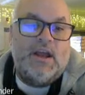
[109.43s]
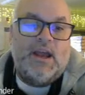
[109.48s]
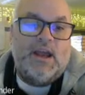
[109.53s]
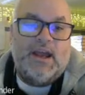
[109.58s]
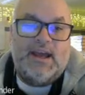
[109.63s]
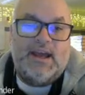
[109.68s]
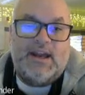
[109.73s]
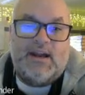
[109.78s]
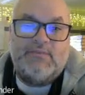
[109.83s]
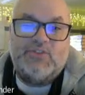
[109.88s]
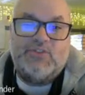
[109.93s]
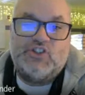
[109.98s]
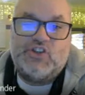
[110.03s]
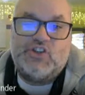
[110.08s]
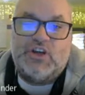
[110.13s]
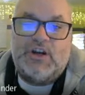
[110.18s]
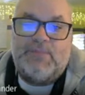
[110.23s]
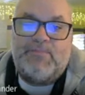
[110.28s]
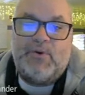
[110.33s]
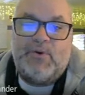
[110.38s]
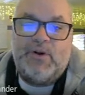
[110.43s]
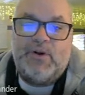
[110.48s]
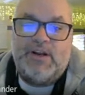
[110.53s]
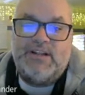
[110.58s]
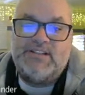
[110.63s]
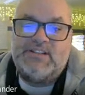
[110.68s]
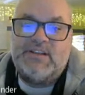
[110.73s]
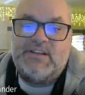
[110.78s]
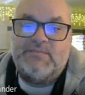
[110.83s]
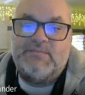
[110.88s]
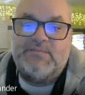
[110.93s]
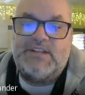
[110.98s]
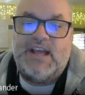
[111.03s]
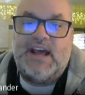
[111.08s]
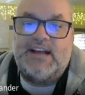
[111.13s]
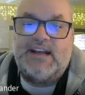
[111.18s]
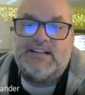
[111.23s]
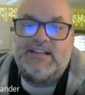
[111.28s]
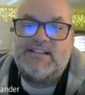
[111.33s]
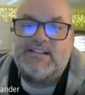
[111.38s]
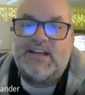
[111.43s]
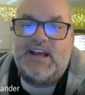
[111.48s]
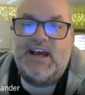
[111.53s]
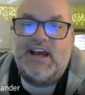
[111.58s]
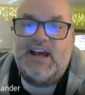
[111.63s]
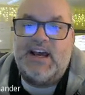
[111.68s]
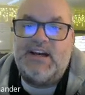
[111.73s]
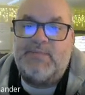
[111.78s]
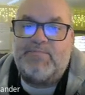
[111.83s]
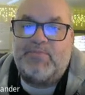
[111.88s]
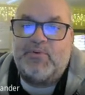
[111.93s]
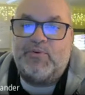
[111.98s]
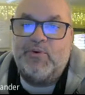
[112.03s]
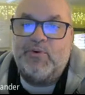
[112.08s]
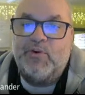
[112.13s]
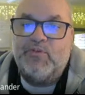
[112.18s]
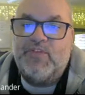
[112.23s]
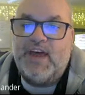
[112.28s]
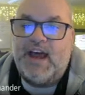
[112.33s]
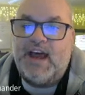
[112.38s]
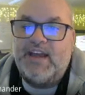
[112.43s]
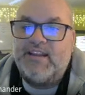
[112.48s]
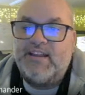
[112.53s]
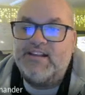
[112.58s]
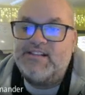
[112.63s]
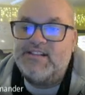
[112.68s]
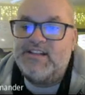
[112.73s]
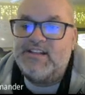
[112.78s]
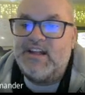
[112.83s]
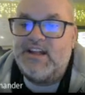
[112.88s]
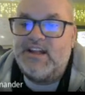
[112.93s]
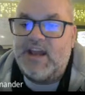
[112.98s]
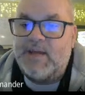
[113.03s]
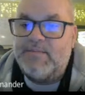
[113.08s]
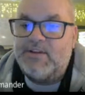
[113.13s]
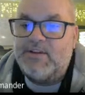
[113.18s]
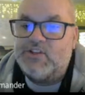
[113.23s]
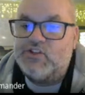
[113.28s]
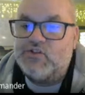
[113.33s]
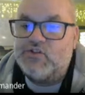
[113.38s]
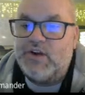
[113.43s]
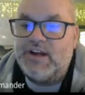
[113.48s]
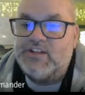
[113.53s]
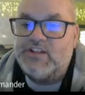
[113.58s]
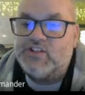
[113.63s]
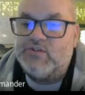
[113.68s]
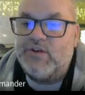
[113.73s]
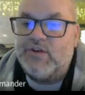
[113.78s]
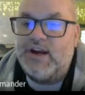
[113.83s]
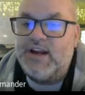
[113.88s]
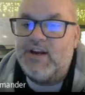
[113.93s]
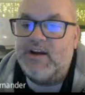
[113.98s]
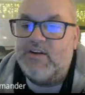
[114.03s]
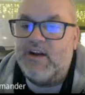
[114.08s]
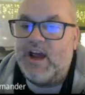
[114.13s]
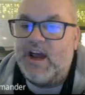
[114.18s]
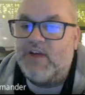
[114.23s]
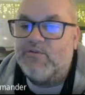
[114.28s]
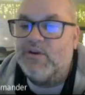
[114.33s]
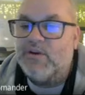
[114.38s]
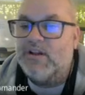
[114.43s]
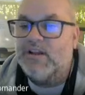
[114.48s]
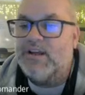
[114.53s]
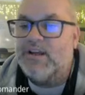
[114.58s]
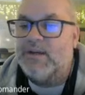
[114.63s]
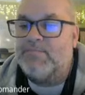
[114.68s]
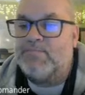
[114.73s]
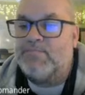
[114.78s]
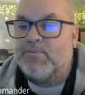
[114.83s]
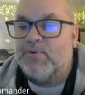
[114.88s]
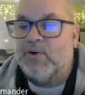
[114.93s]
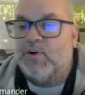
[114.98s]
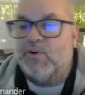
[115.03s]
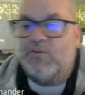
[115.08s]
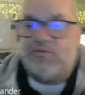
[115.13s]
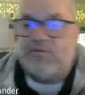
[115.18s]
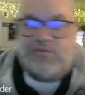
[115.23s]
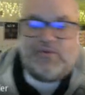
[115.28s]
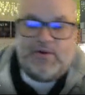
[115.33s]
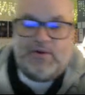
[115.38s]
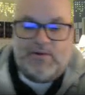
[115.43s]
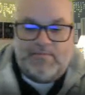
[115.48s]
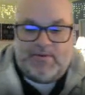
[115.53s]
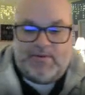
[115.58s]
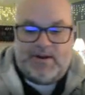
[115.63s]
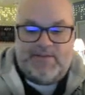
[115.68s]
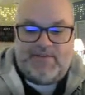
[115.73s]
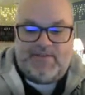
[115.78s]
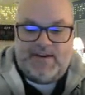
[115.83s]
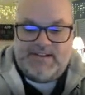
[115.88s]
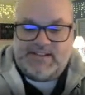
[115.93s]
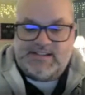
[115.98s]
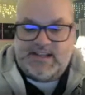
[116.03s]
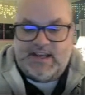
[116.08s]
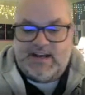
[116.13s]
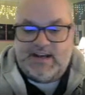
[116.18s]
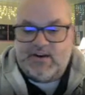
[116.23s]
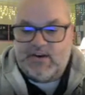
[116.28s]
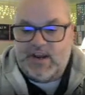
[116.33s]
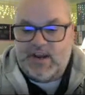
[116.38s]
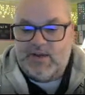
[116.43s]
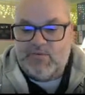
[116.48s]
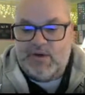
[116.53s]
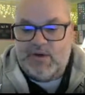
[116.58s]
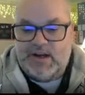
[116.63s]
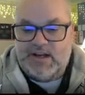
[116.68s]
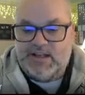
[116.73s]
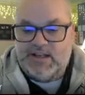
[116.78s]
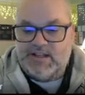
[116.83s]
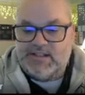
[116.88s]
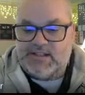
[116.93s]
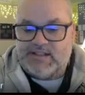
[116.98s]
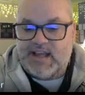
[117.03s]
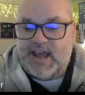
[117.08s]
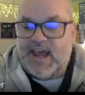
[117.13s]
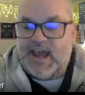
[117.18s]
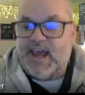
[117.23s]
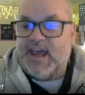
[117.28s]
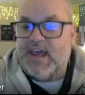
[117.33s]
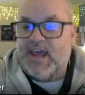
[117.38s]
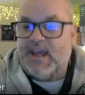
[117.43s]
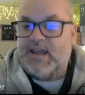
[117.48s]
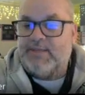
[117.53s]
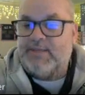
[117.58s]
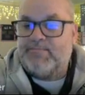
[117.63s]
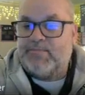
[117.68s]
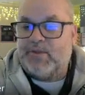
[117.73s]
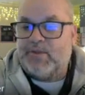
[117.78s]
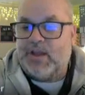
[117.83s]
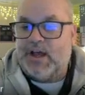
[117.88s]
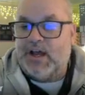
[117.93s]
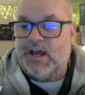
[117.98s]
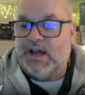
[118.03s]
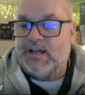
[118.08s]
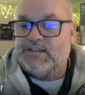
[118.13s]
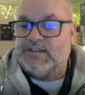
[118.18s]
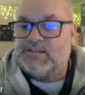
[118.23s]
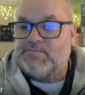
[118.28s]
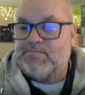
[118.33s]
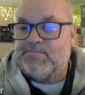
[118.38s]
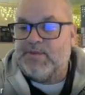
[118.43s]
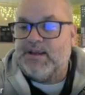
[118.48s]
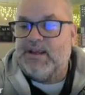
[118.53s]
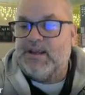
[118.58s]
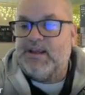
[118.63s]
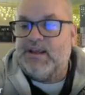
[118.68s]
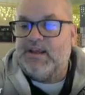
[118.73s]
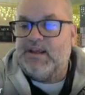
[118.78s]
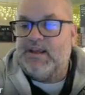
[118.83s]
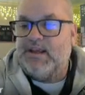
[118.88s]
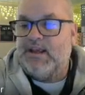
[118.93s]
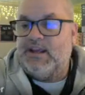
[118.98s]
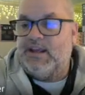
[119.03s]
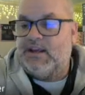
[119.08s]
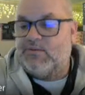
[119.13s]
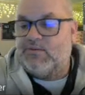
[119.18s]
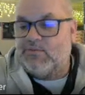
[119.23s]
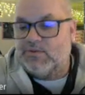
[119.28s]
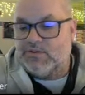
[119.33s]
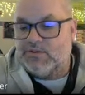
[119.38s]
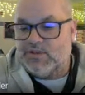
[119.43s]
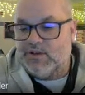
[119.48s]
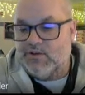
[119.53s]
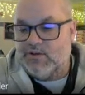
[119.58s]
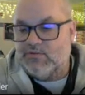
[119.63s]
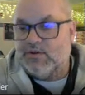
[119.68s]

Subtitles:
And I'm just going to put in some text to kind of prove that. This is a demonstration right here, not really a proof. But if I said, okay, what is A plus B equal to,